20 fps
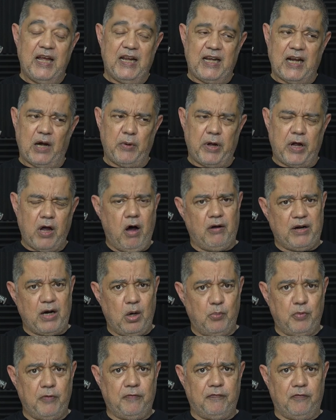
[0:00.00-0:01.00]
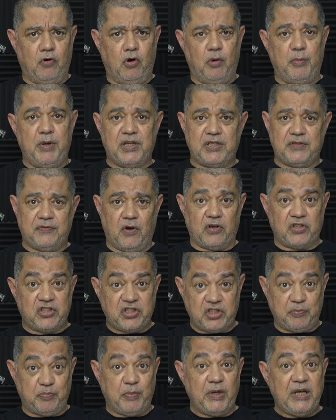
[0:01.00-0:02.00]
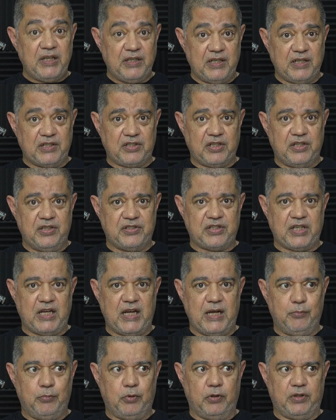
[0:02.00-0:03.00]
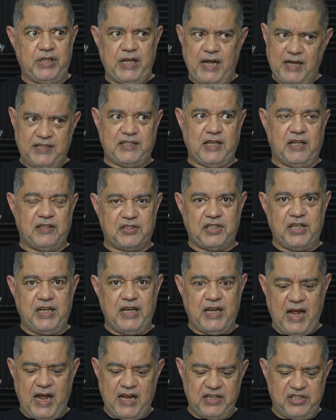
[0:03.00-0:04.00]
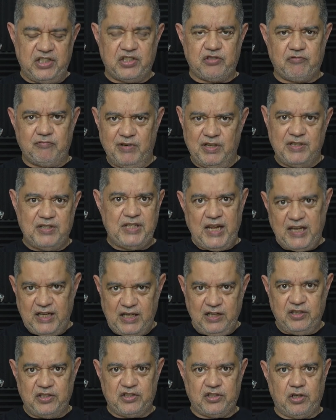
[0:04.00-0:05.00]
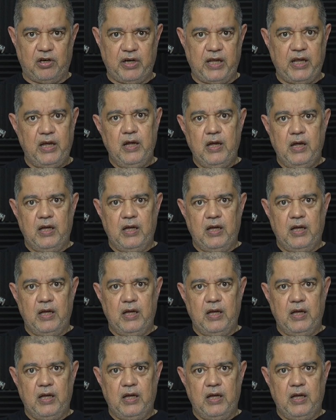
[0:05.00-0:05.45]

Now, it can't outperform it as far as speed is concerned, but the S L C cache is ridiculous on it.